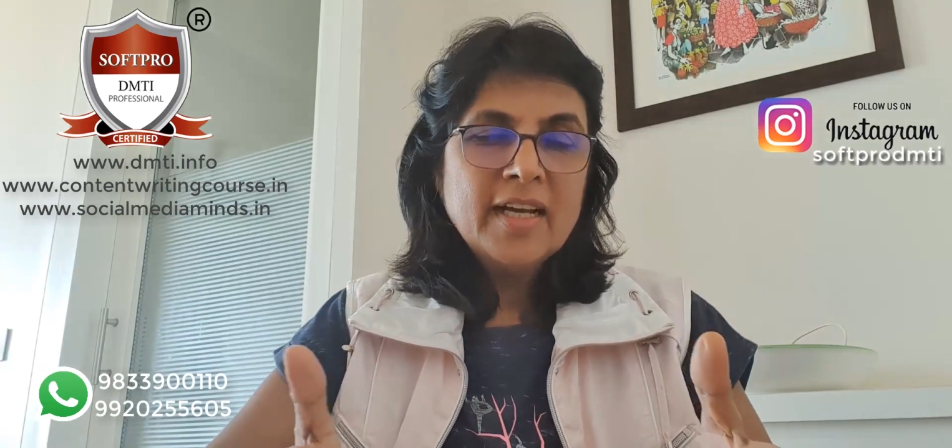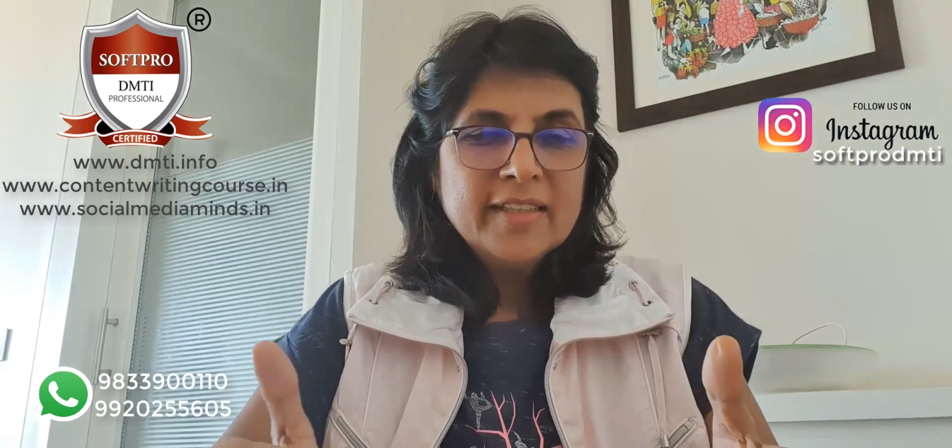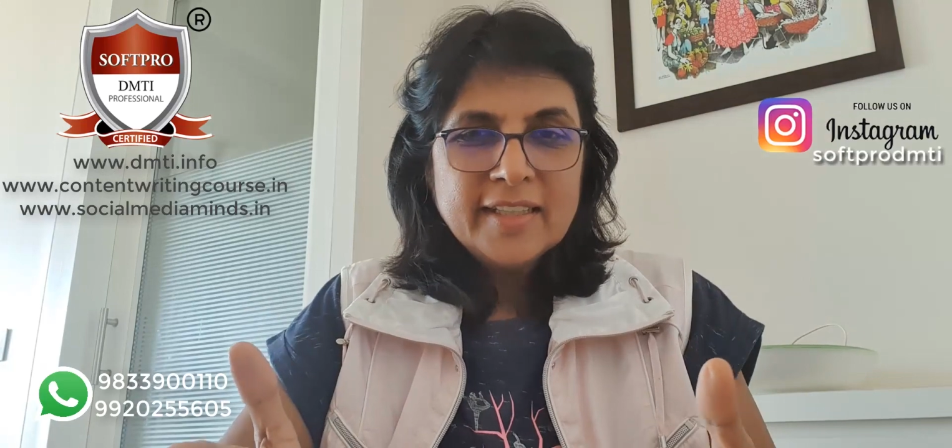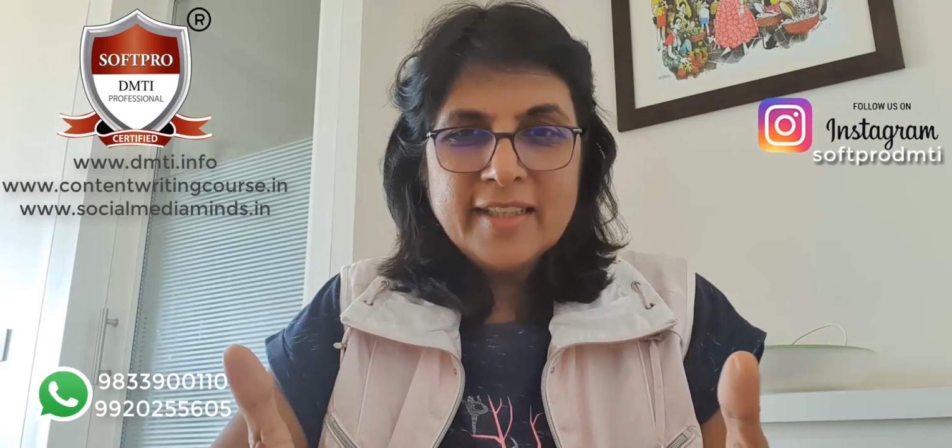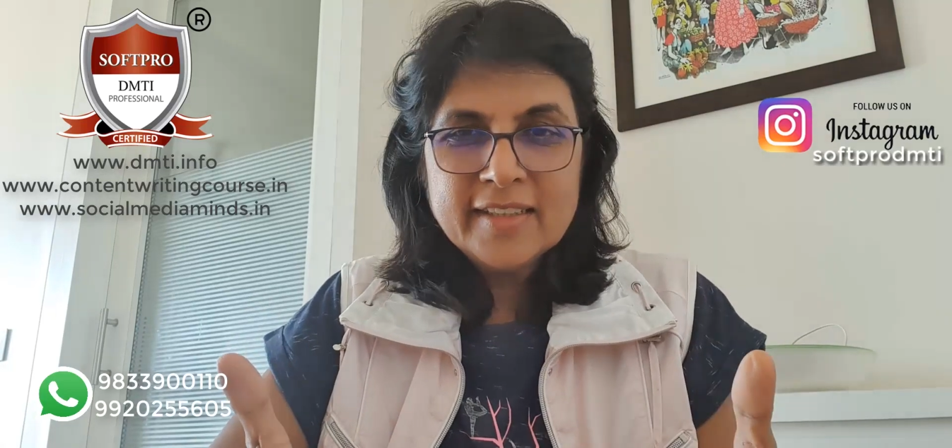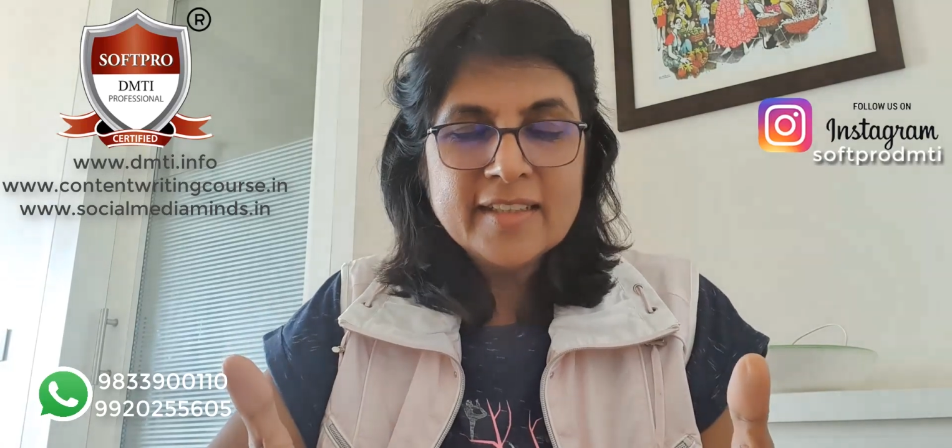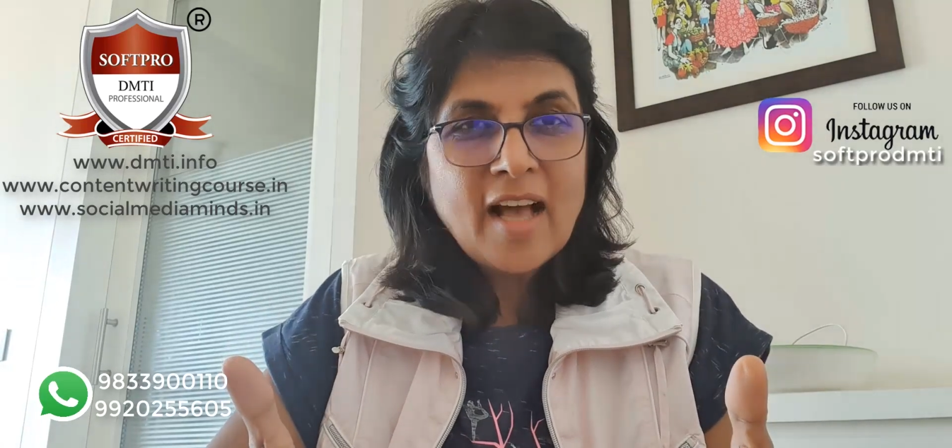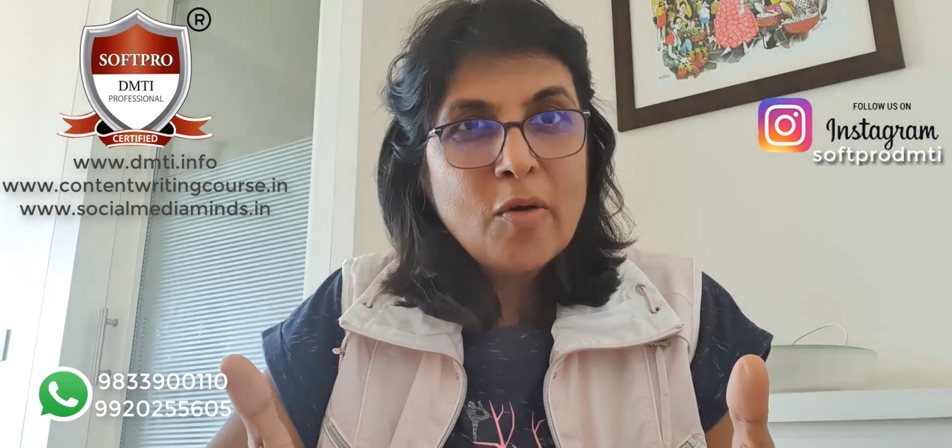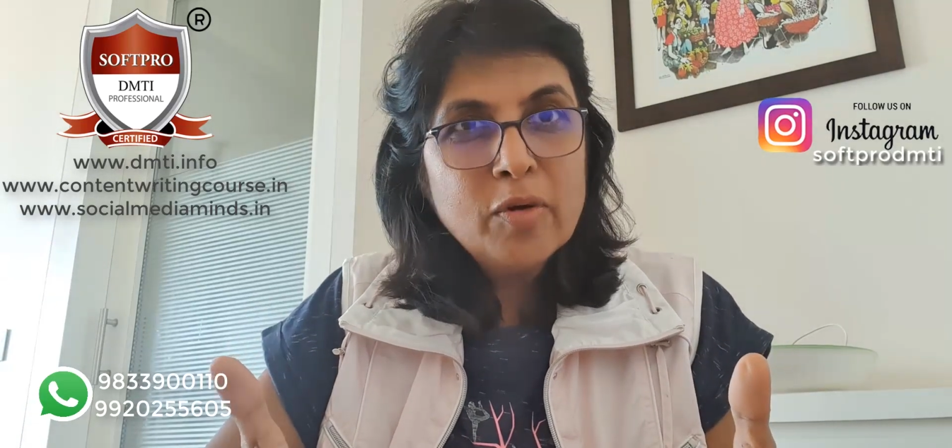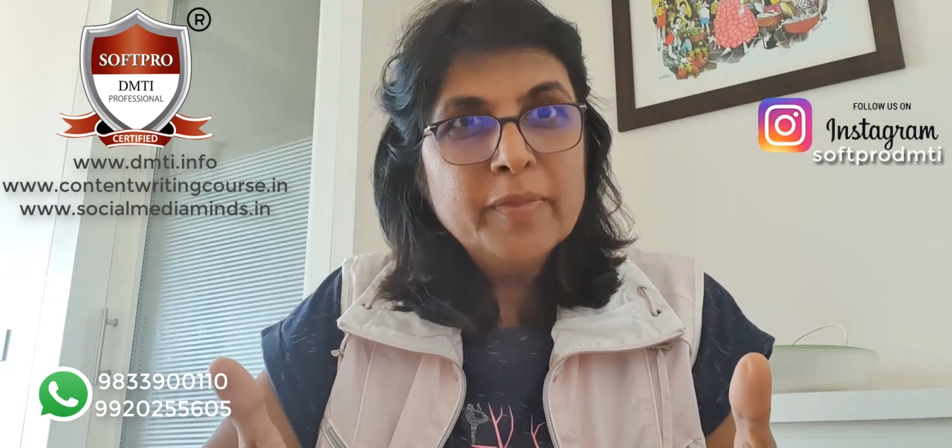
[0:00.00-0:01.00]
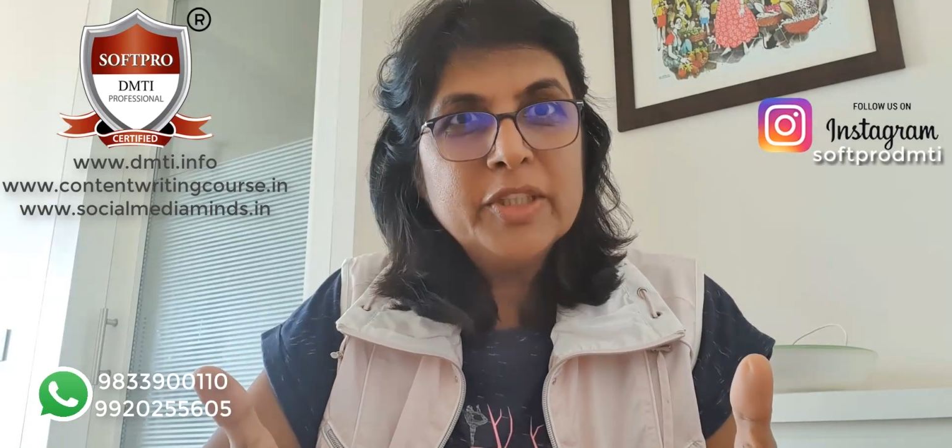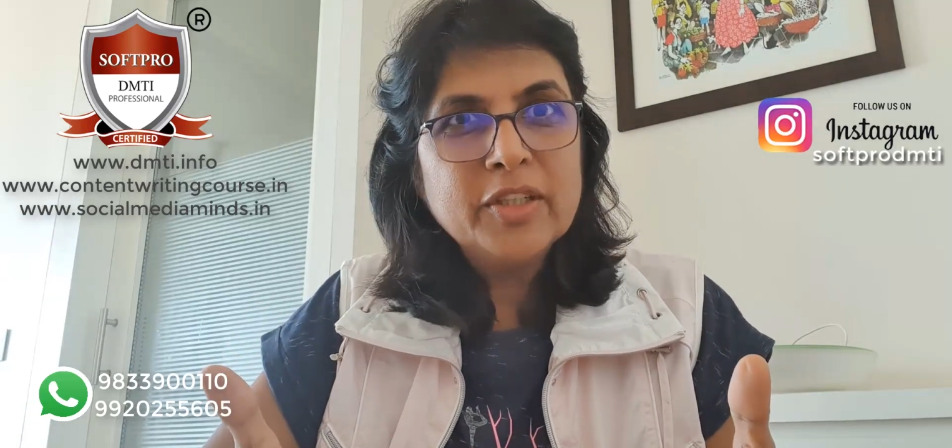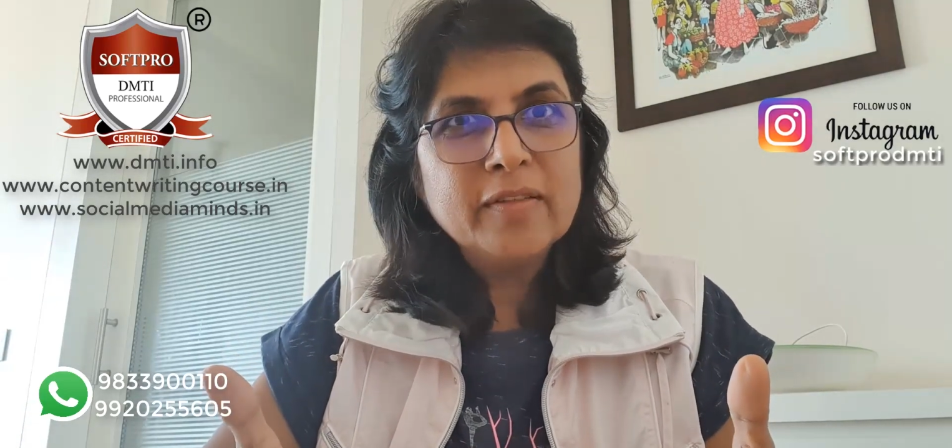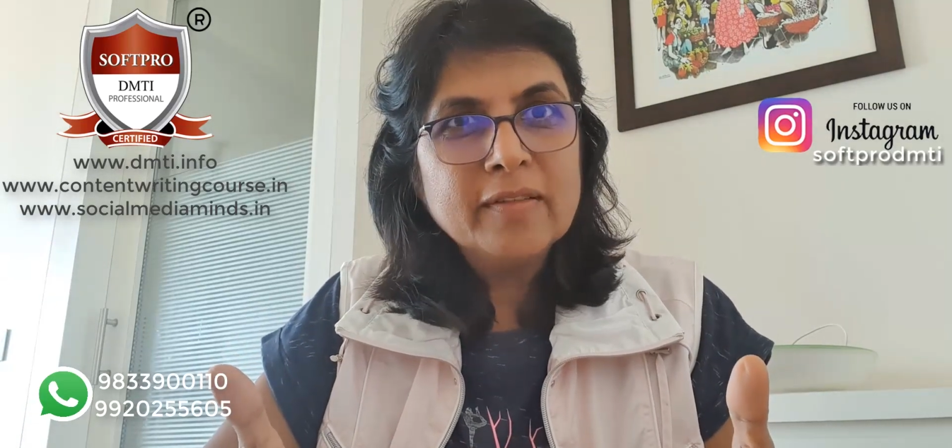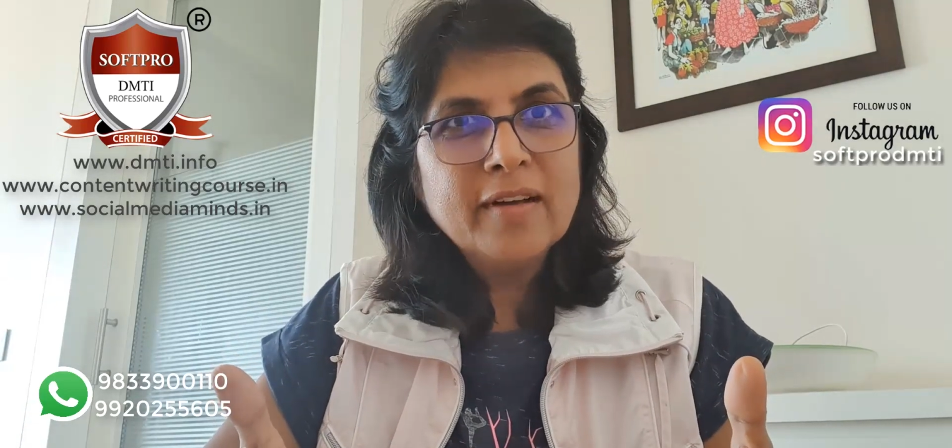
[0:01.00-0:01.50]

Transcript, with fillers: that this is our mission.